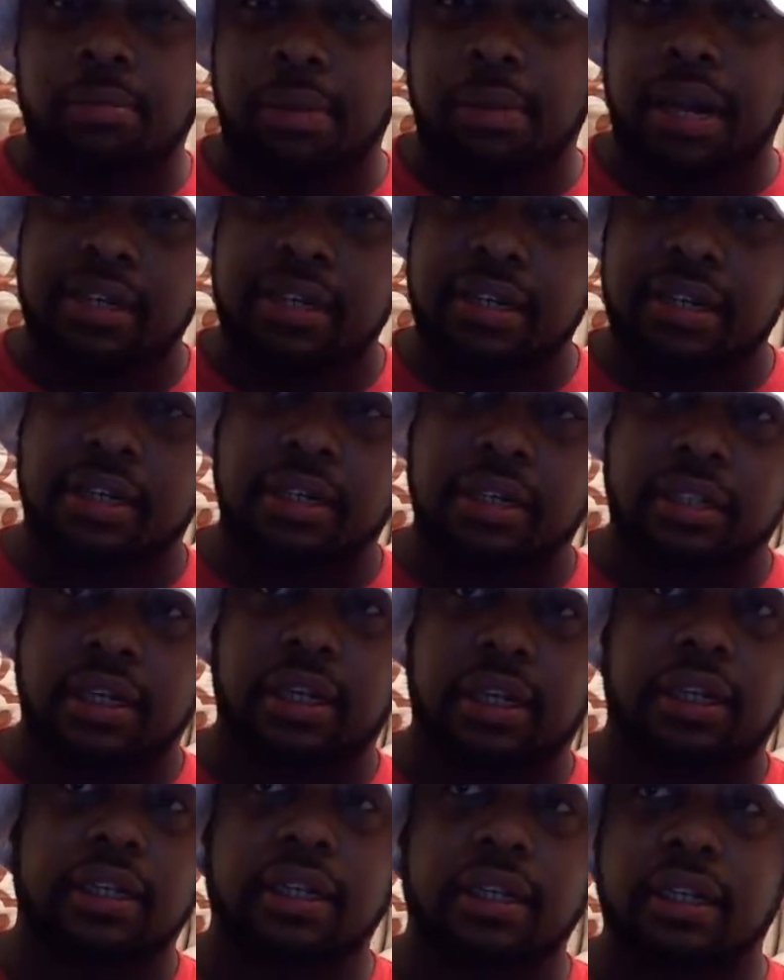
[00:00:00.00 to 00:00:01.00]
a mindset
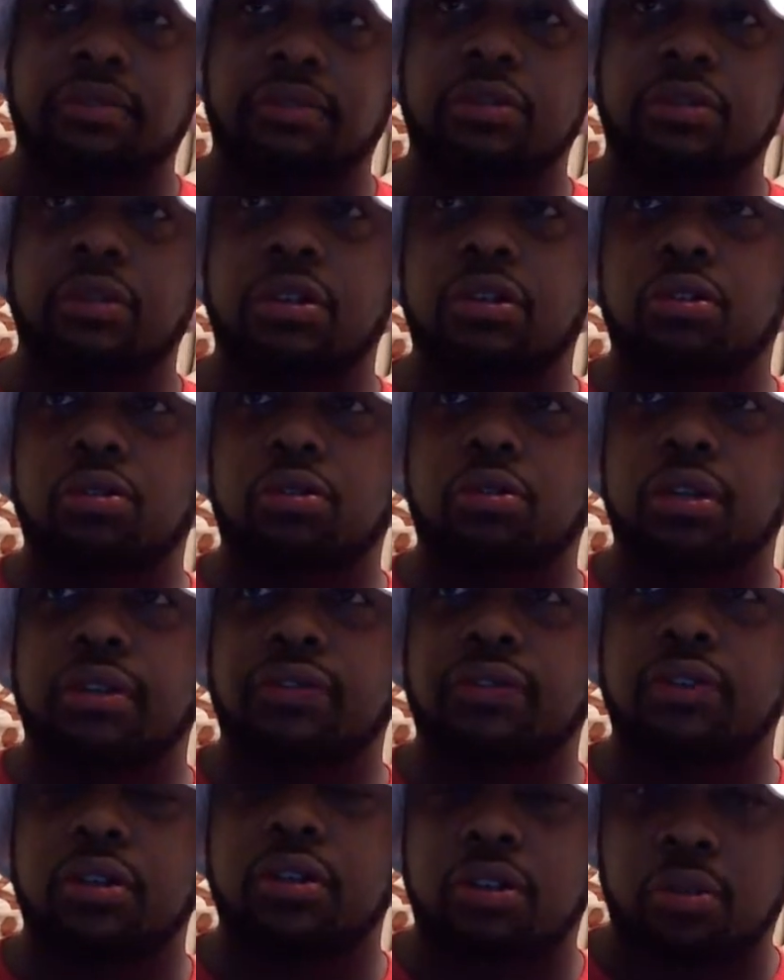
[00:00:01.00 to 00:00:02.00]
thing. If
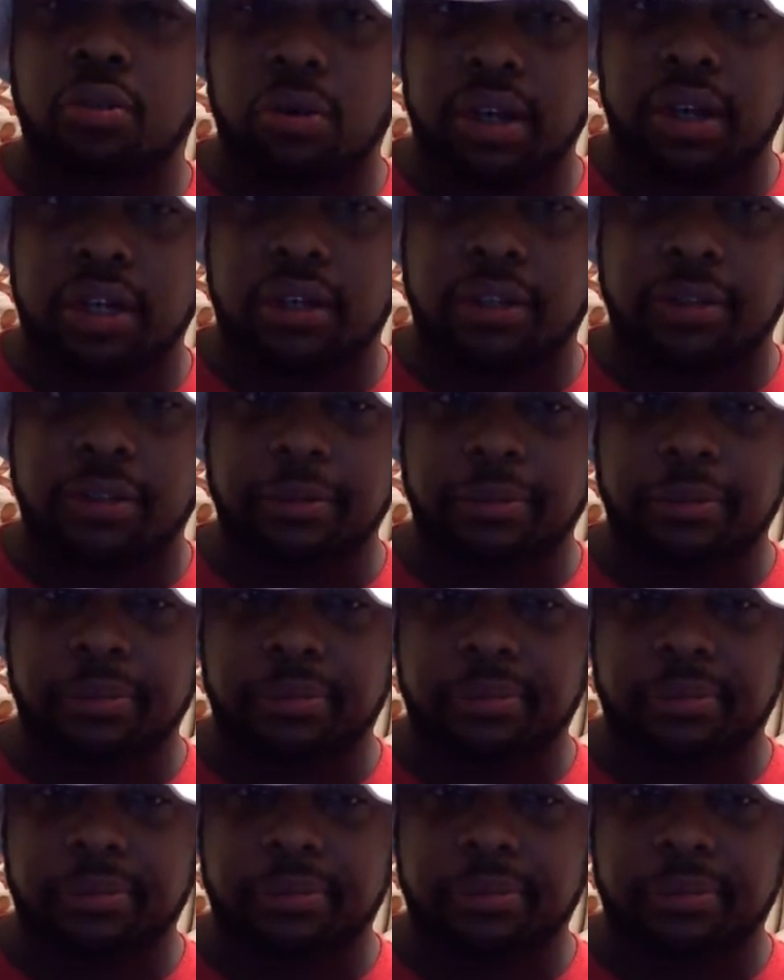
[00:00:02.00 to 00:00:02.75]
you're a quitter,